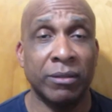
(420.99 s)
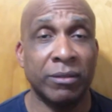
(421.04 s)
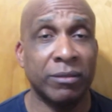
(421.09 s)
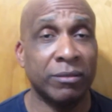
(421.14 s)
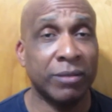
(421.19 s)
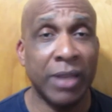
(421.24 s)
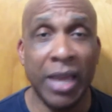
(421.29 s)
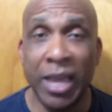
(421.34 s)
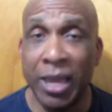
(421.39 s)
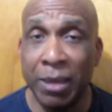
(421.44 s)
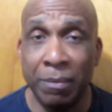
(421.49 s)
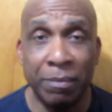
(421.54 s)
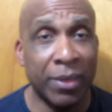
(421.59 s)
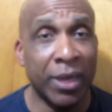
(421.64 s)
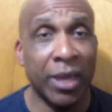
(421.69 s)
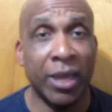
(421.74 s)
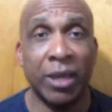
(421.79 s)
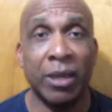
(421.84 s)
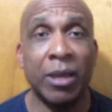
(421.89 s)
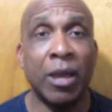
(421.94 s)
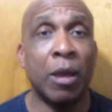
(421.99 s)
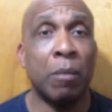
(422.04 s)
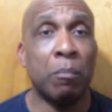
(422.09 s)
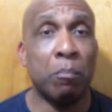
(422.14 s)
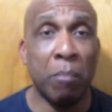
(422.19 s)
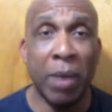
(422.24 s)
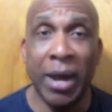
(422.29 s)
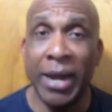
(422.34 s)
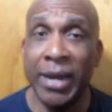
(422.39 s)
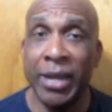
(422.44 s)
Same thing,
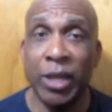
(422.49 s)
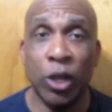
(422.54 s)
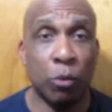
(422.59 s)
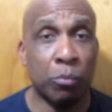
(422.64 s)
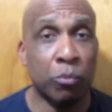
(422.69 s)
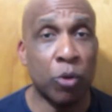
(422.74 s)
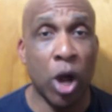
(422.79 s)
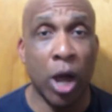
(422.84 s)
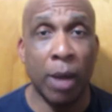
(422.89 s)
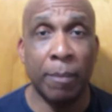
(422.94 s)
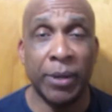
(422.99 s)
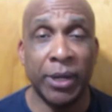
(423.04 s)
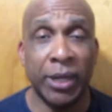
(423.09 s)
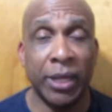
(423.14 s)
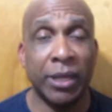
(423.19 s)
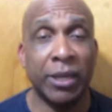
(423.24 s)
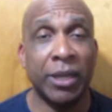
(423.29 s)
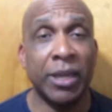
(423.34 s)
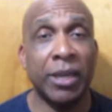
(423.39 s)
money or property.